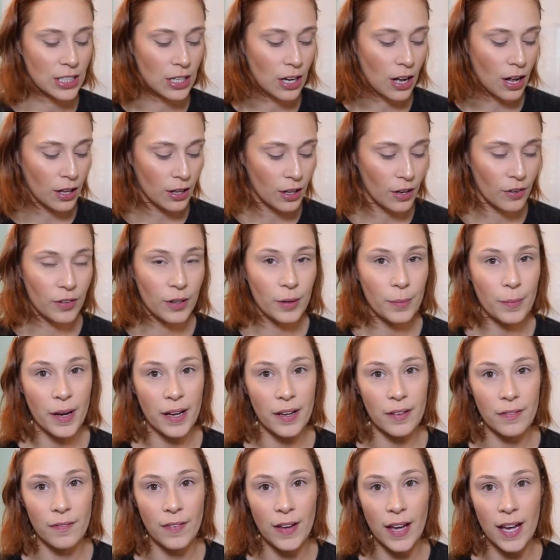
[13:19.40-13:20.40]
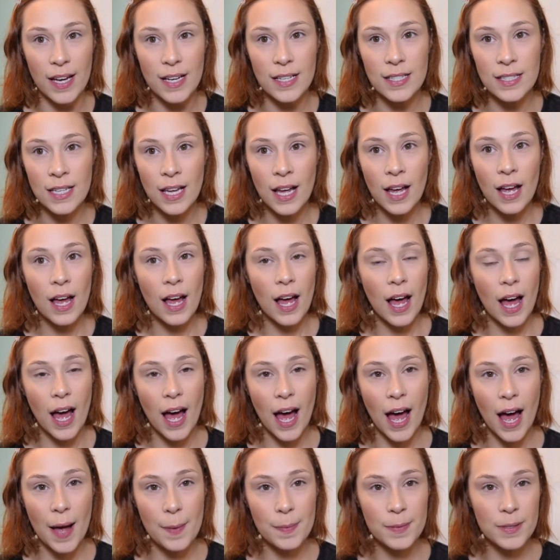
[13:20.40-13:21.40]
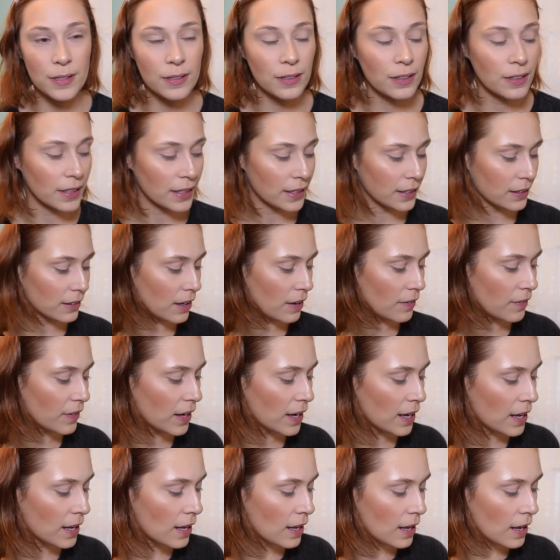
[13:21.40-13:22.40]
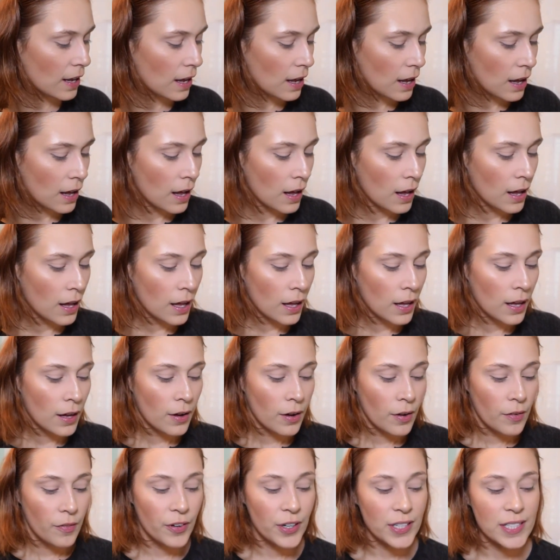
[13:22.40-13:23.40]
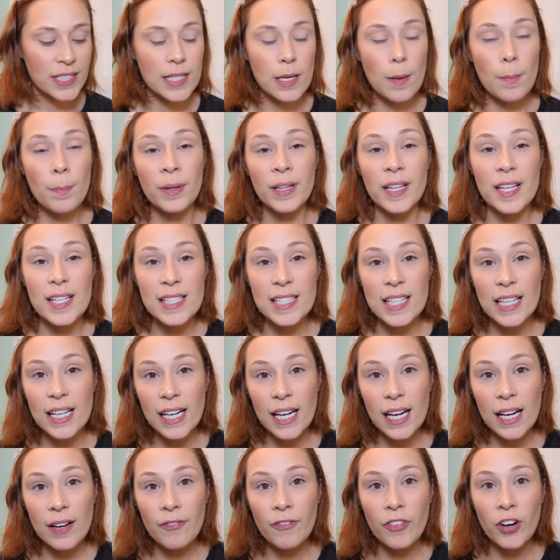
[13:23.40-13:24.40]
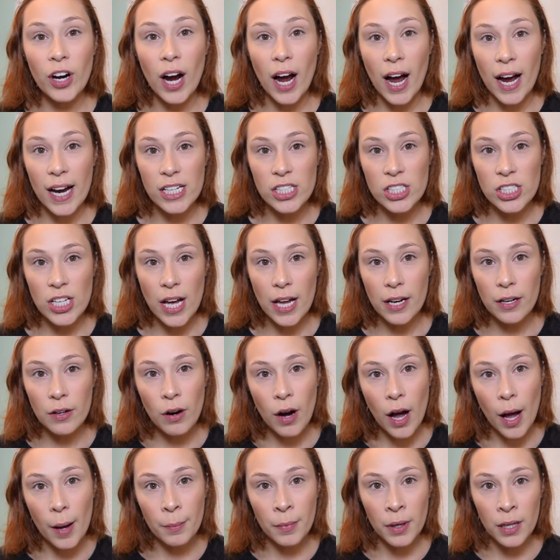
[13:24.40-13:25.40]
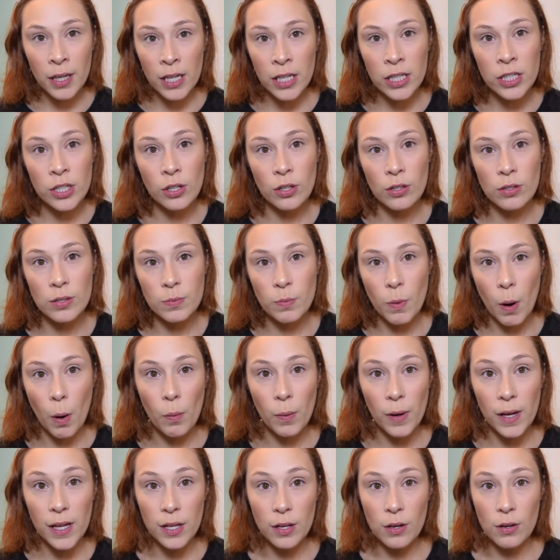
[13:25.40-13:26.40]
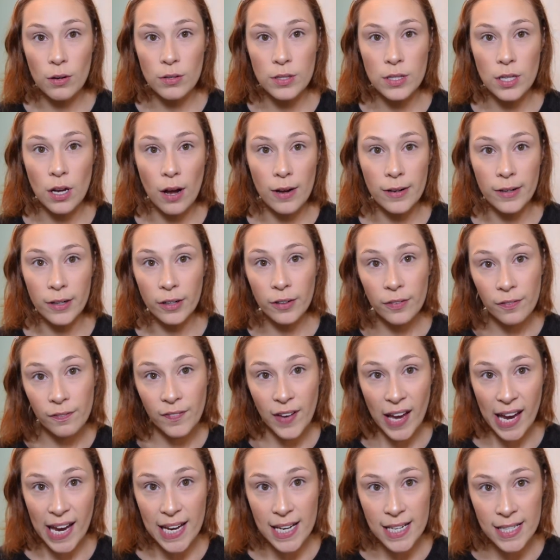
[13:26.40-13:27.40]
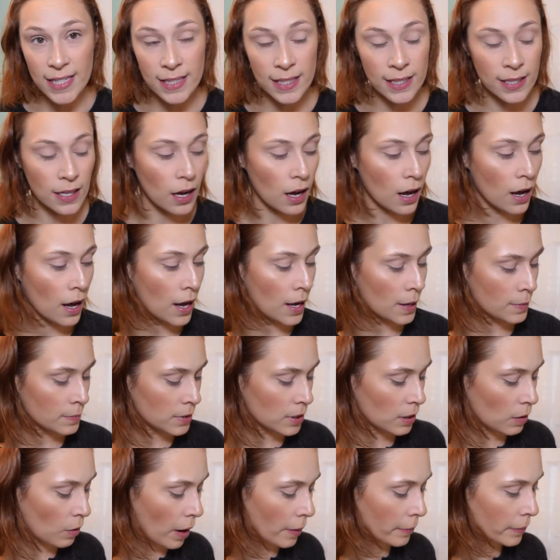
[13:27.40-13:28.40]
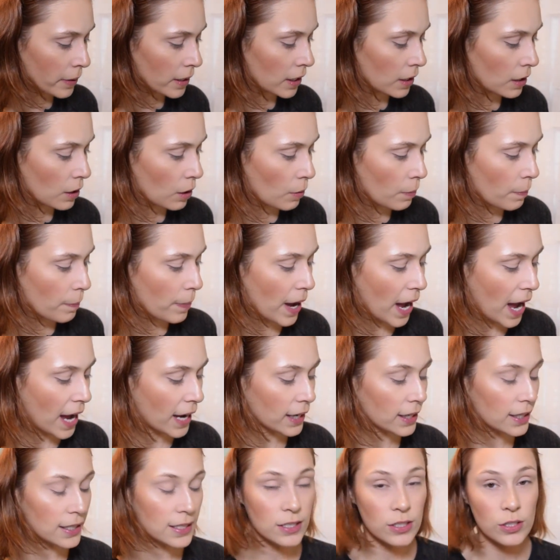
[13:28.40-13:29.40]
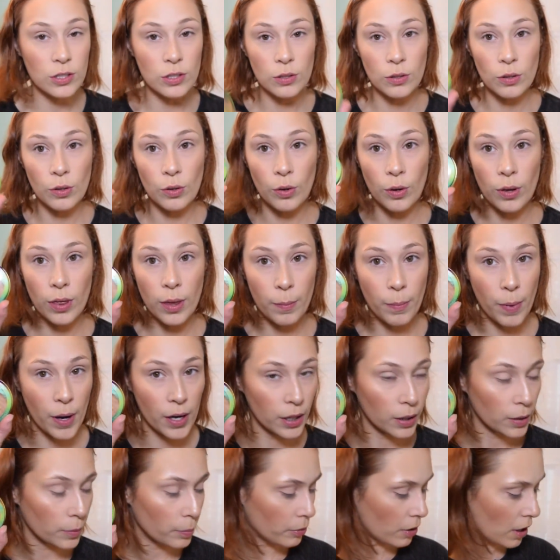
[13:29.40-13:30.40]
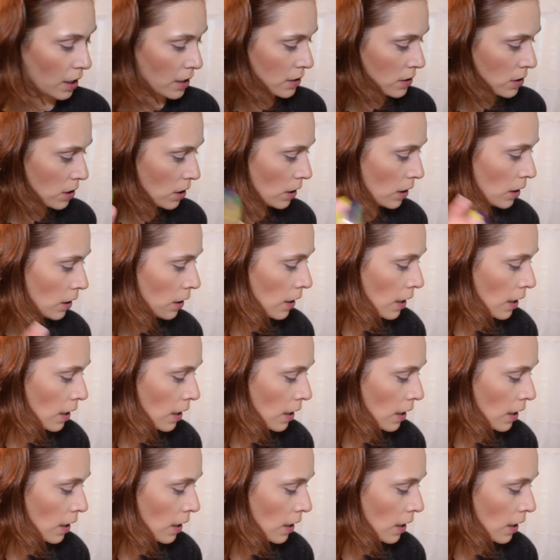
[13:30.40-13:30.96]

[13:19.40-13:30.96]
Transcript: all over my face. Absolutely love it. For simplicity, for eyeshadow, I'm going to use what we use on our face um, so I'm going to go back into the butter bronzer